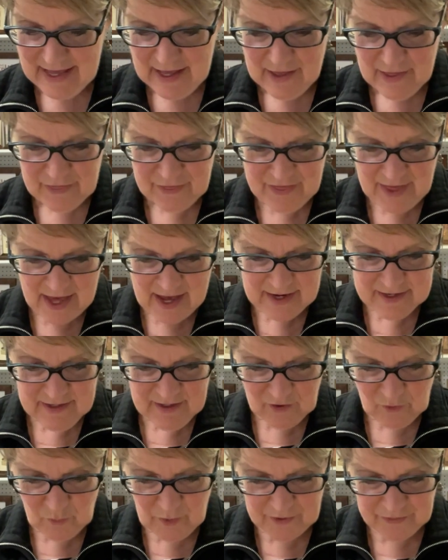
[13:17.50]
Then
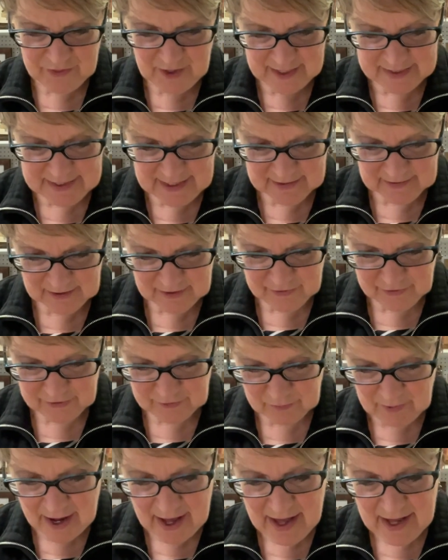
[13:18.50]
With Thy Needle and
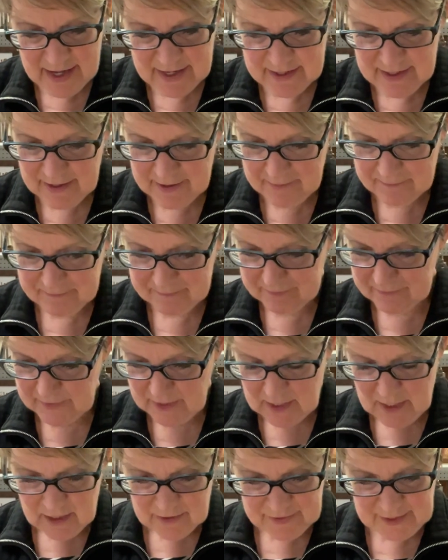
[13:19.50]
Thread,
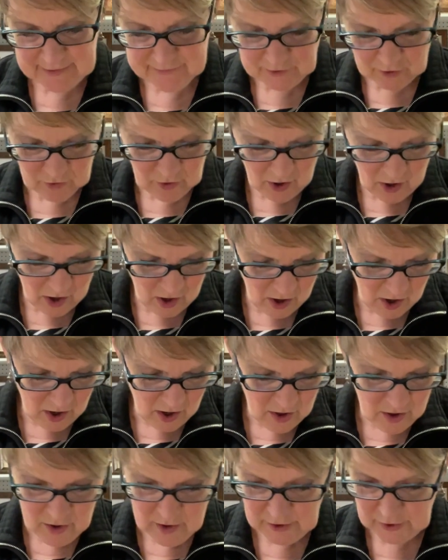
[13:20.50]
these are
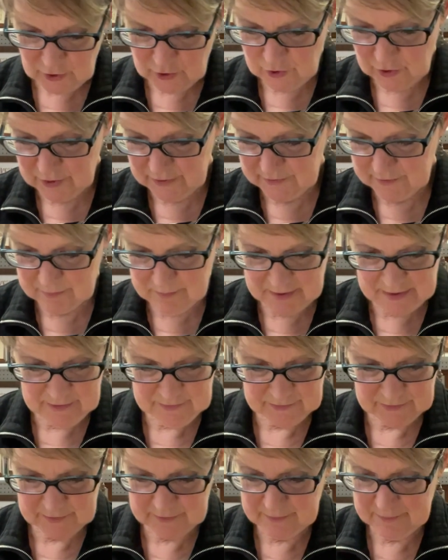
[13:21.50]
all
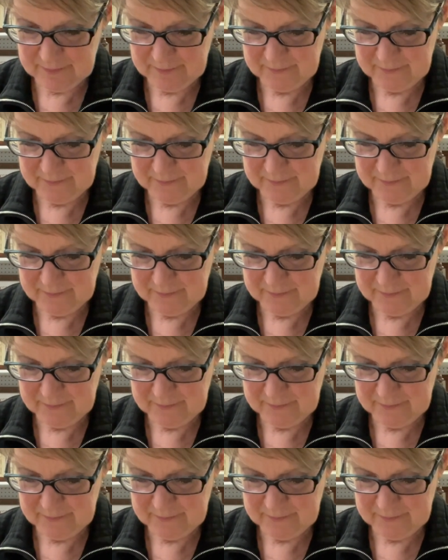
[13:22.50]
Christmas.